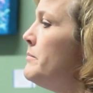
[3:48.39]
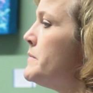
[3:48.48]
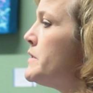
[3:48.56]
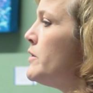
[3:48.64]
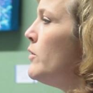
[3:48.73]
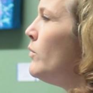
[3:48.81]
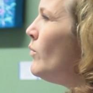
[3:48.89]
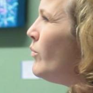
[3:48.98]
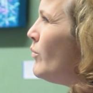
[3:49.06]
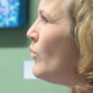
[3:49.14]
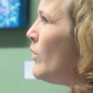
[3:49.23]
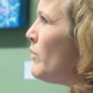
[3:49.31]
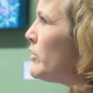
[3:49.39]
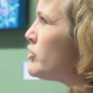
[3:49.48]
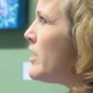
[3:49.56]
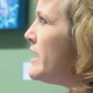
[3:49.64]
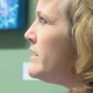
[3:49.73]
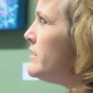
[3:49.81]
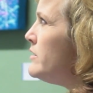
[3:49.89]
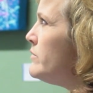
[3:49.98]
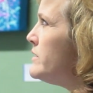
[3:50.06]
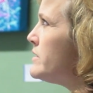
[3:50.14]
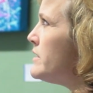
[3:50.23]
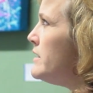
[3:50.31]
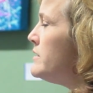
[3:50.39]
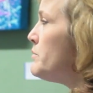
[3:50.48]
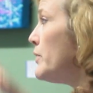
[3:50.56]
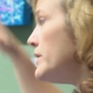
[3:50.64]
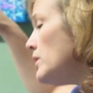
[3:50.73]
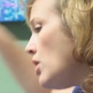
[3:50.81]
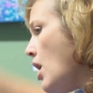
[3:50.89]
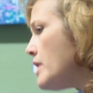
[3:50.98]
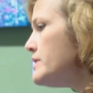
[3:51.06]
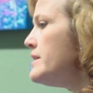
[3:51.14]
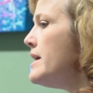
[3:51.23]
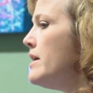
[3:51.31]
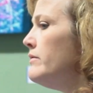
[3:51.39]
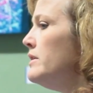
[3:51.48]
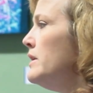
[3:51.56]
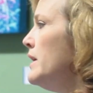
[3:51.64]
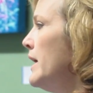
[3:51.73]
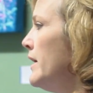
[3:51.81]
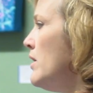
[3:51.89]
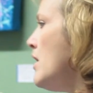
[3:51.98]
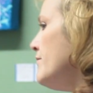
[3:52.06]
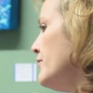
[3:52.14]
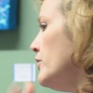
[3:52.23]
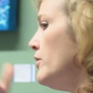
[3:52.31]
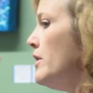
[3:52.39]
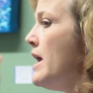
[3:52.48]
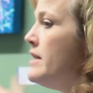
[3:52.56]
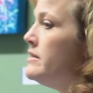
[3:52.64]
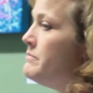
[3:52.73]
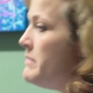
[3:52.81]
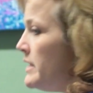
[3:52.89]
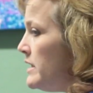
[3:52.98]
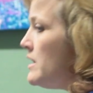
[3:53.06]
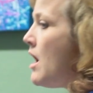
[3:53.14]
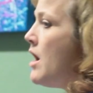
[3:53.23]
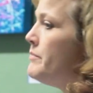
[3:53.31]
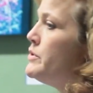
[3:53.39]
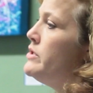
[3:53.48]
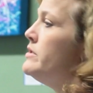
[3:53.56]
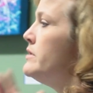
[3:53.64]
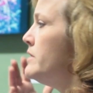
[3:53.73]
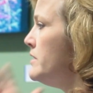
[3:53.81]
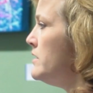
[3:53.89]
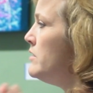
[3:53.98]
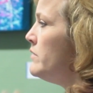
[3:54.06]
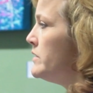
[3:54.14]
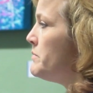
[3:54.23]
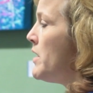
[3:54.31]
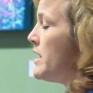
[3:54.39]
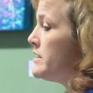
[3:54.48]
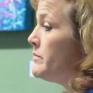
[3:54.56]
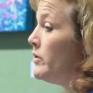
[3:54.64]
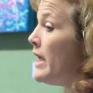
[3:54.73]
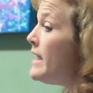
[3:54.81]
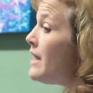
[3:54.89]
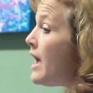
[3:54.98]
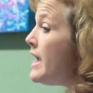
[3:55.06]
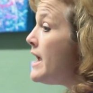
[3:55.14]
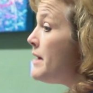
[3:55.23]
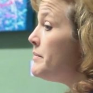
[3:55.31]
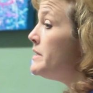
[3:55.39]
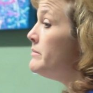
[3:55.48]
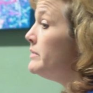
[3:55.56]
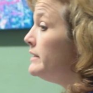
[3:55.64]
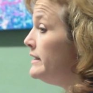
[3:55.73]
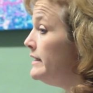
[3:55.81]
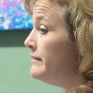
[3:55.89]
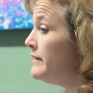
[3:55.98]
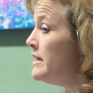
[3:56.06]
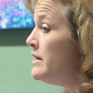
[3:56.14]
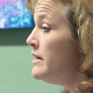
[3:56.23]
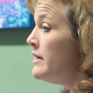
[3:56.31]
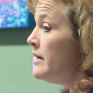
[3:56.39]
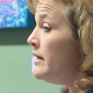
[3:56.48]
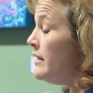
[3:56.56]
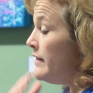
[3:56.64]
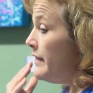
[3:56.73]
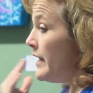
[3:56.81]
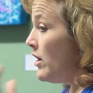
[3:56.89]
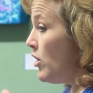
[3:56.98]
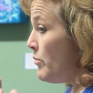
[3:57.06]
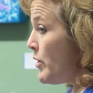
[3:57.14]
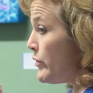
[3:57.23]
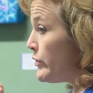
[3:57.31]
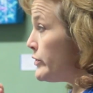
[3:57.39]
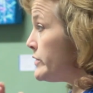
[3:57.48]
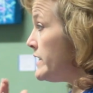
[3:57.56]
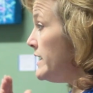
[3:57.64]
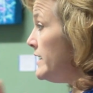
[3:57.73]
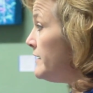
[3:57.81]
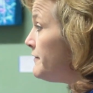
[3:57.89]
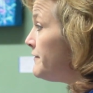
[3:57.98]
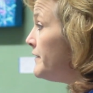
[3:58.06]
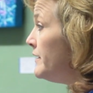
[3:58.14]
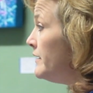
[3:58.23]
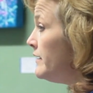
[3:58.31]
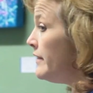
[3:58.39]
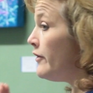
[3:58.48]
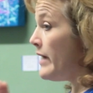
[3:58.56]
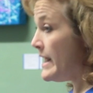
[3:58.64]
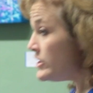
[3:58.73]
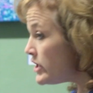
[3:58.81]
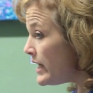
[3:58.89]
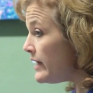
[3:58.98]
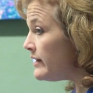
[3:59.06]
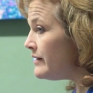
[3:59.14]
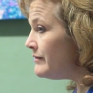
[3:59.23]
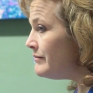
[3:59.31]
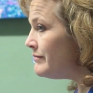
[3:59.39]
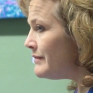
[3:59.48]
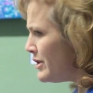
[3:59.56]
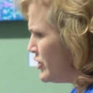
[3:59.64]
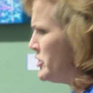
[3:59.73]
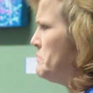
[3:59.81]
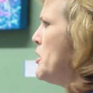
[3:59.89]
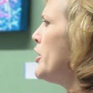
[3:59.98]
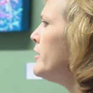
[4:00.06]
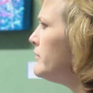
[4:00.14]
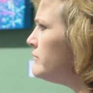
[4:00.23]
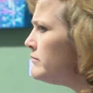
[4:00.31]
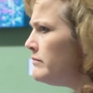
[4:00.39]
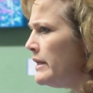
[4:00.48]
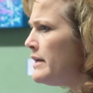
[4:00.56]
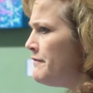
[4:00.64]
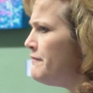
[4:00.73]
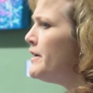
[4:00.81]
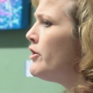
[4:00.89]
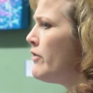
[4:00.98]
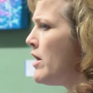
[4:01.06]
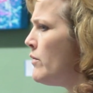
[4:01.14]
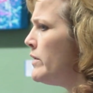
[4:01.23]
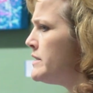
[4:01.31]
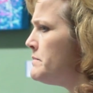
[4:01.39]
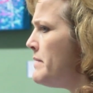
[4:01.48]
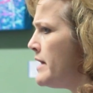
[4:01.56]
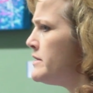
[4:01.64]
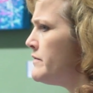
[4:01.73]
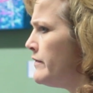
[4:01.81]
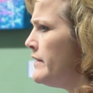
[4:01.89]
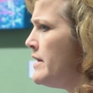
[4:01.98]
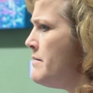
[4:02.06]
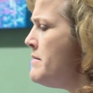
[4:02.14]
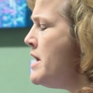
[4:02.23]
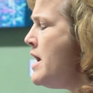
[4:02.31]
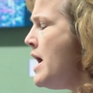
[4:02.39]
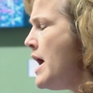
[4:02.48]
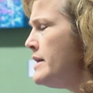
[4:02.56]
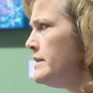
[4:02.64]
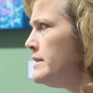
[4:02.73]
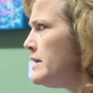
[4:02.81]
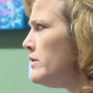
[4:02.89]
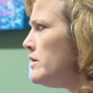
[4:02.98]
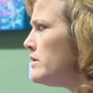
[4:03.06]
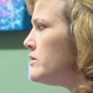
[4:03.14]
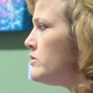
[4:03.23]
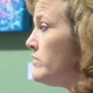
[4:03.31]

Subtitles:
So what we're trying to do is bring the cost down and offer as many options to you as possible. And I happen to believe that homeowners, if they're educated, they're smart, they can figure out what's best for them. And to tell you the